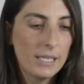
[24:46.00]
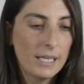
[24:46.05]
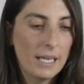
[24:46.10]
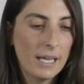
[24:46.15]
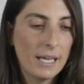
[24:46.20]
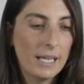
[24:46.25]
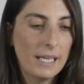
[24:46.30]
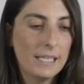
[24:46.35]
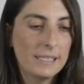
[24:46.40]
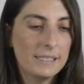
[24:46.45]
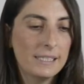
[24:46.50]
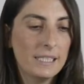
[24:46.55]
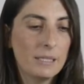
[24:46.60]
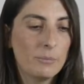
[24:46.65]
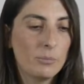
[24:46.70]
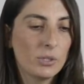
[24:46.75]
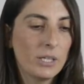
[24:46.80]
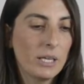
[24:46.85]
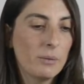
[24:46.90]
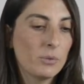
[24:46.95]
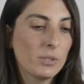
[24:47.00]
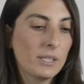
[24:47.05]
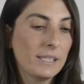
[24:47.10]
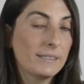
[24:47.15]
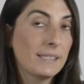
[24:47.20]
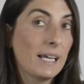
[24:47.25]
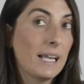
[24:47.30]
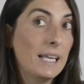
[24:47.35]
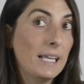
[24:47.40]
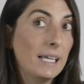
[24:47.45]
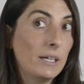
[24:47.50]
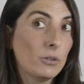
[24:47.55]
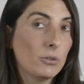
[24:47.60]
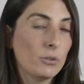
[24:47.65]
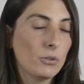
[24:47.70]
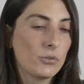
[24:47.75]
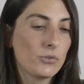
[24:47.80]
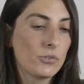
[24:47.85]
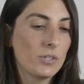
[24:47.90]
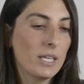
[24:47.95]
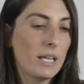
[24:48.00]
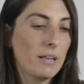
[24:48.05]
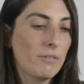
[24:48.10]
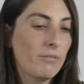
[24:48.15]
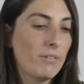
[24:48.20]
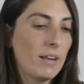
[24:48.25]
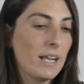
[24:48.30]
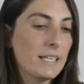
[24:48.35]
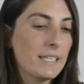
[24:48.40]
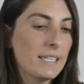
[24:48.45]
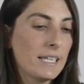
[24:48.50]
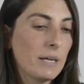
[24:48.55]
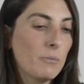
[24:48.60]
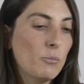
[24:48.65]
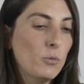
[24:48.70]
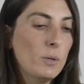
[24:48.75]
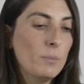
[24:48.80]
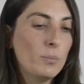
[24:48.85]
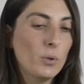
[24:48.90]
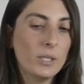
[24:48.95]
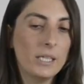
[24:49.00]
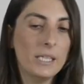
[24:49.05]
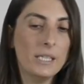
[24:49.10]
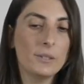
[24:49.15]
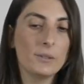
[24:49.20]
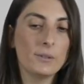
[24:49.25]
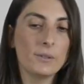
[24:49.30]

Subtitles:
too far and the flash can't reach there.